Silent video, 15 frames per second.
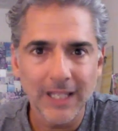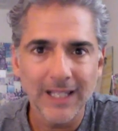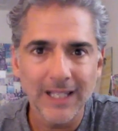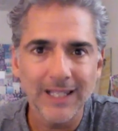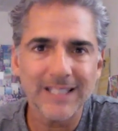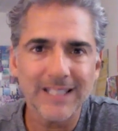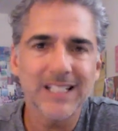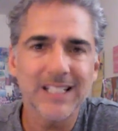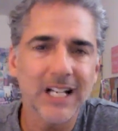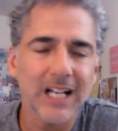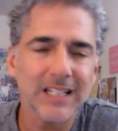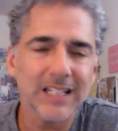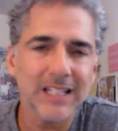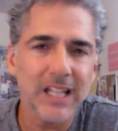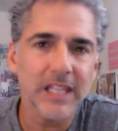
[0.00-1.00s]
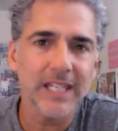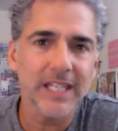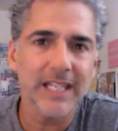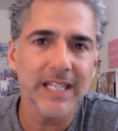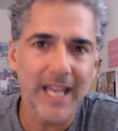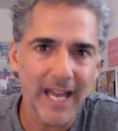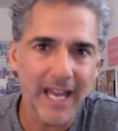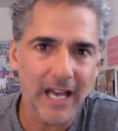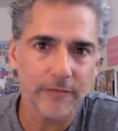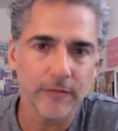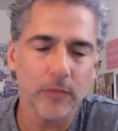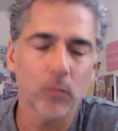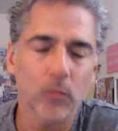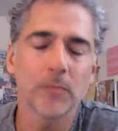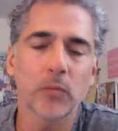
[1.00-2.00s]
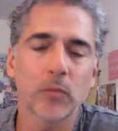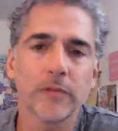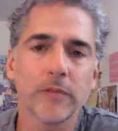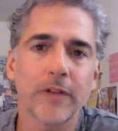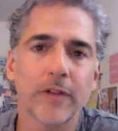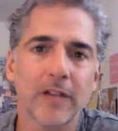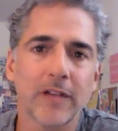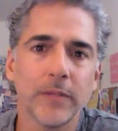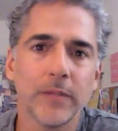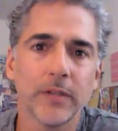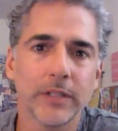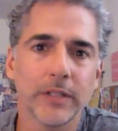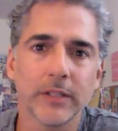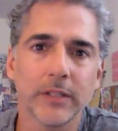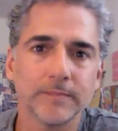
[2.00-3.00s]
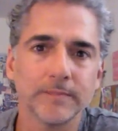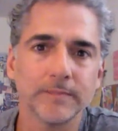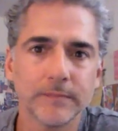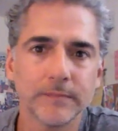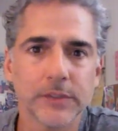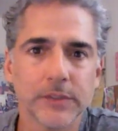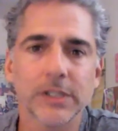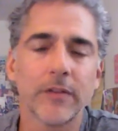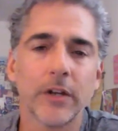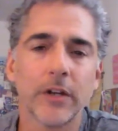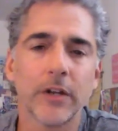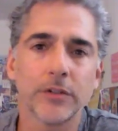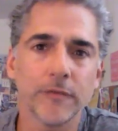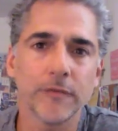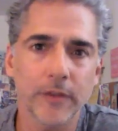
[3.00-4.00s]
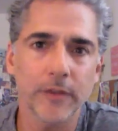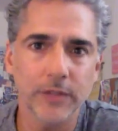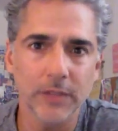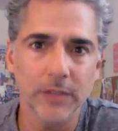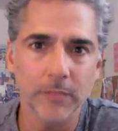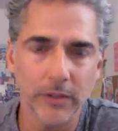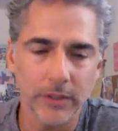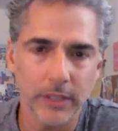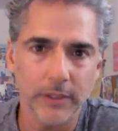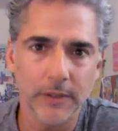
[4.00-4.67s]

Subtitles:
Let's cut the thing in half from 1.5 billion to 750 million.